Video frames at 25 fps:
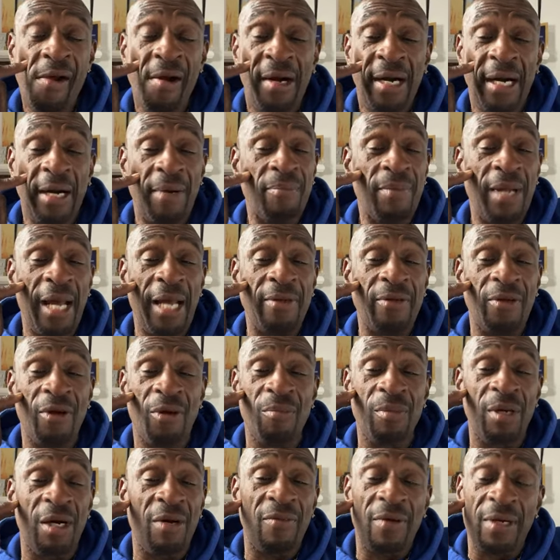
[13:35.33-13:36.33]
I'm not no
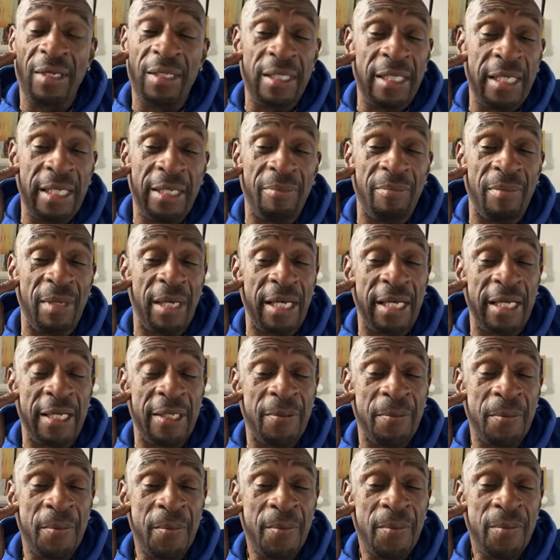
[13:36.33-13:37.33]
motherfucking hit man.
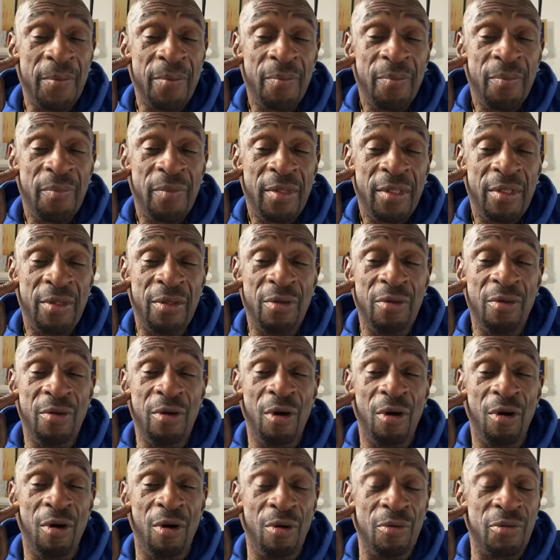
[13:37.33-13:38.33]
You
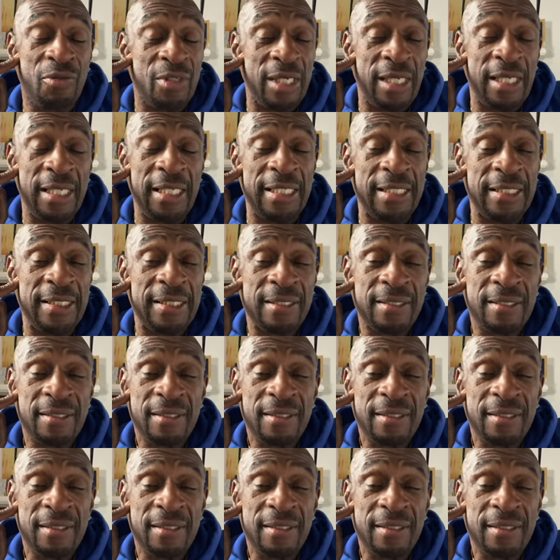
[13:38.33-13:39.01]
know what I'm saying?